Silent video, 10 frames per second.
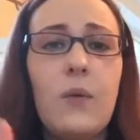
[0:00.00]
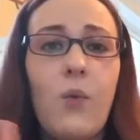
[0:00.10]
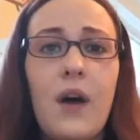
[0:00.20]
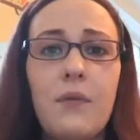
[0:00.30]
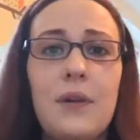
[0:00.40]

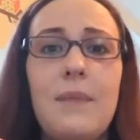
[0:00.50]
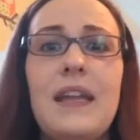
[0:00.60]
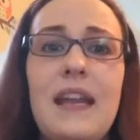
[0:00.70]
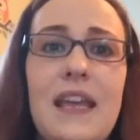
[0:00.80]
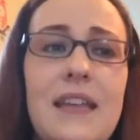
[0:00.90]
what
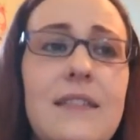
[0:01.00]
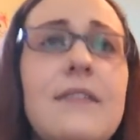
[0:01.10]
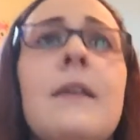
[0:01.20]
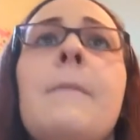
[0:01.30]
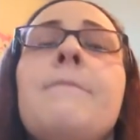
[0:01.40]
Rement
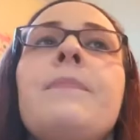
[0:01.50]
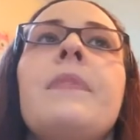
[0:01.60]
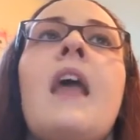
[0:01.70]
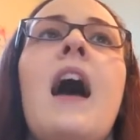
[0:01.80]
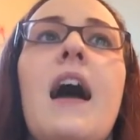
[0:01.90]
is.
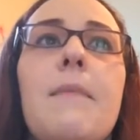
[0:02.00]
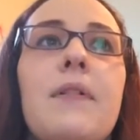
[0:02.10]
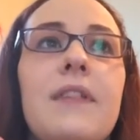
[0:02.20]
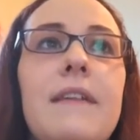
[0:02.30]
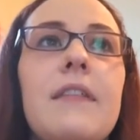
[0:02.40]
I
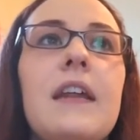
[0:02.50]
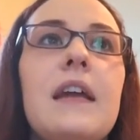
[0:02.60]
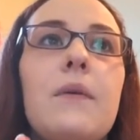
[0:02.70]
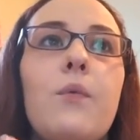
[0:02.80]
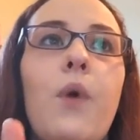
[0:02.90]
believe that
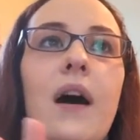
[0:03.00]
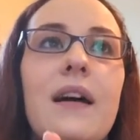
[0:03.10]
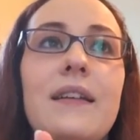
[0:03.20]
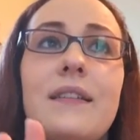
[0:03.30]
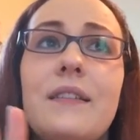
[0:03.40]
it
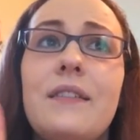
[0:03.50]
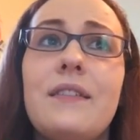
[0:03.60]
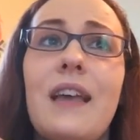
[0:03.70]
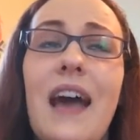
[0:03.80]
was